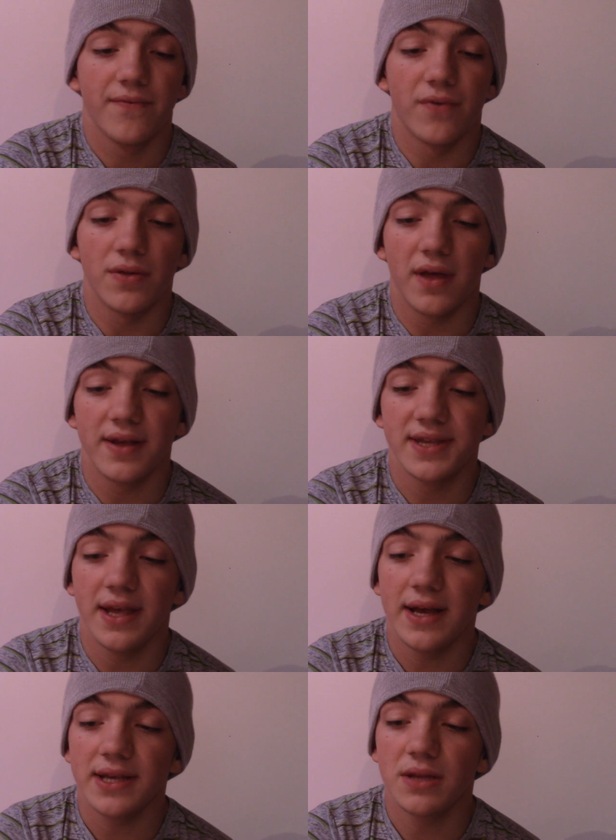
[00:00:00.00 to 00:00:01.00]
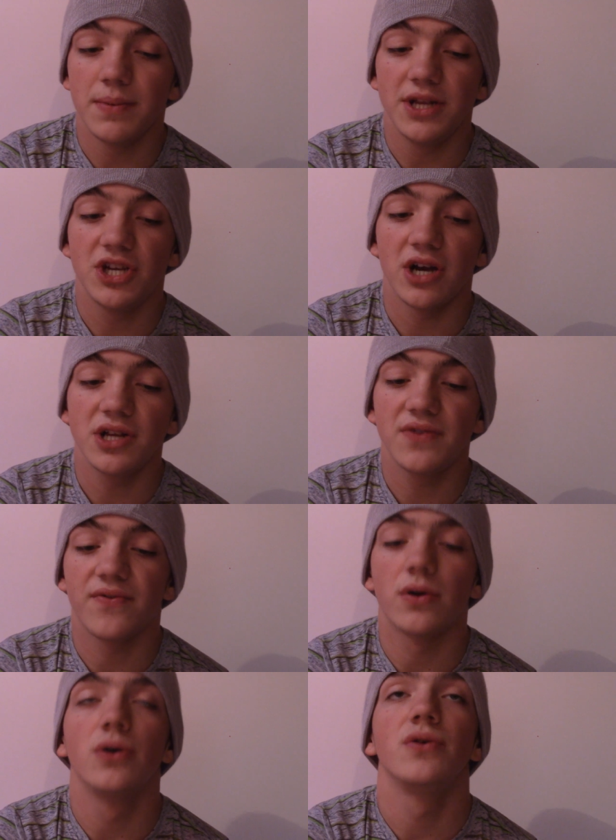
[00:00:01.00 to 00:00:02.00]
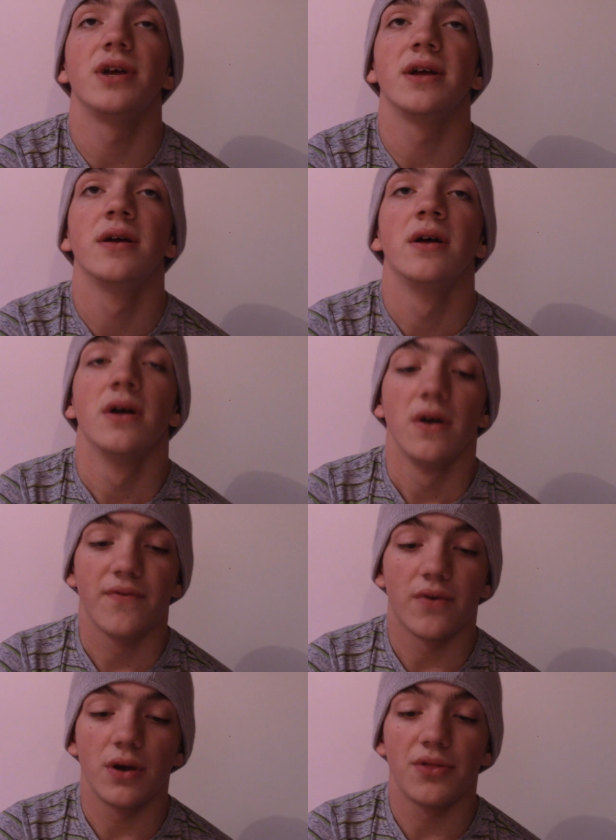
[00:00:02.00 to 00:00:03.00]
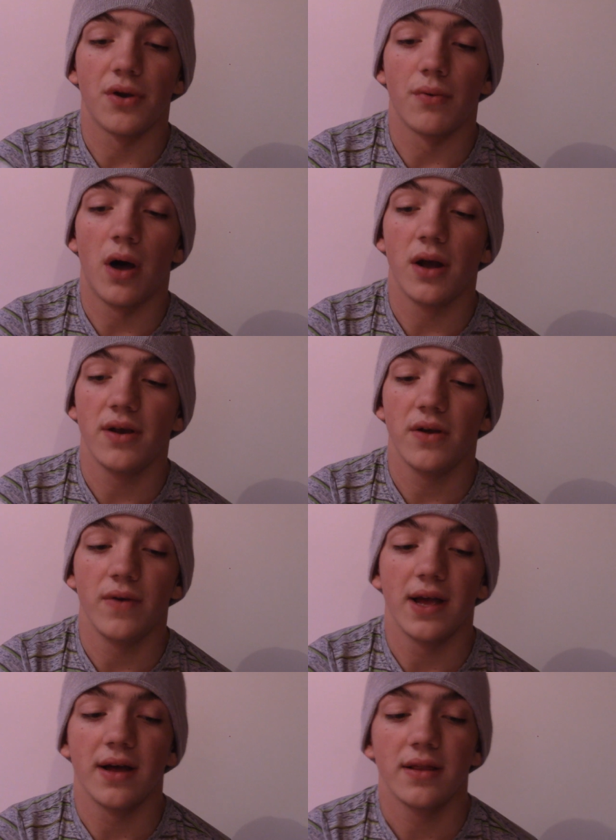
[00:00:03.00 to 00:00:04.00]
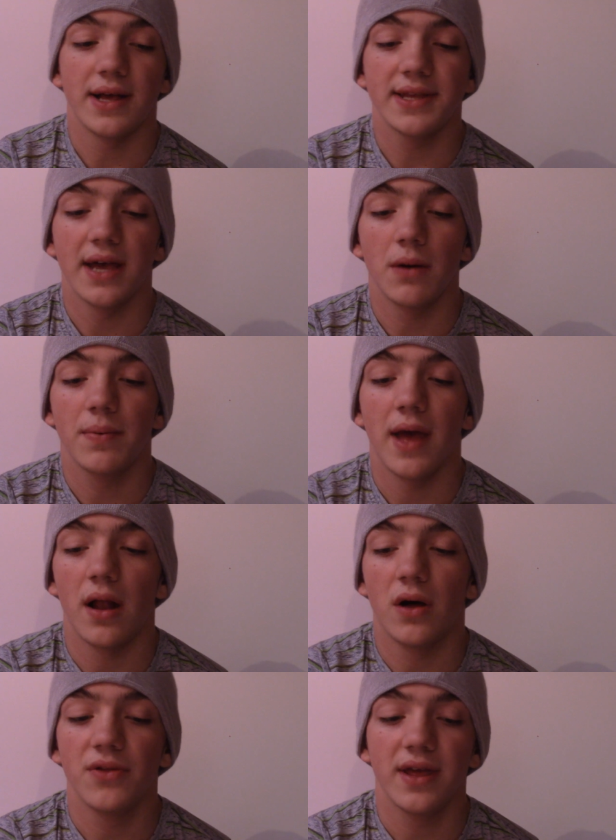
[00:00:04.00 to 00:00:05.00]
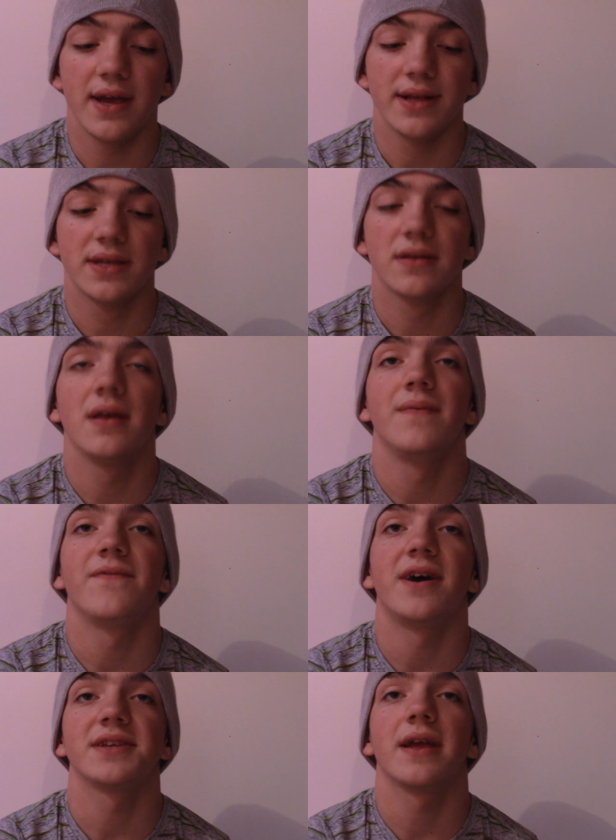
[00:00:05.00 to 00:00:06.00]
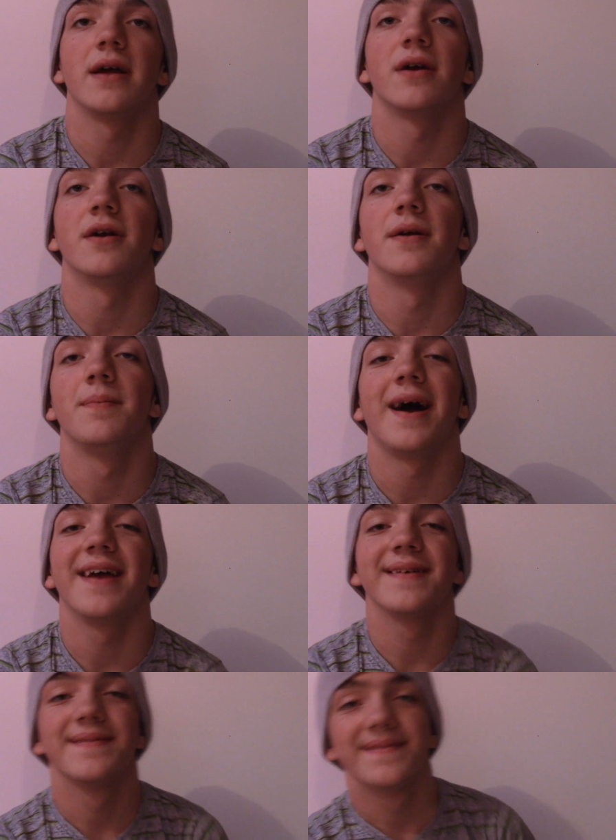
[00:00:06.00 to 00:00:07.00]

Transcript: For the CS to be judged for their wrongdoing. Let's help get all the kids in foster care heard. Bye.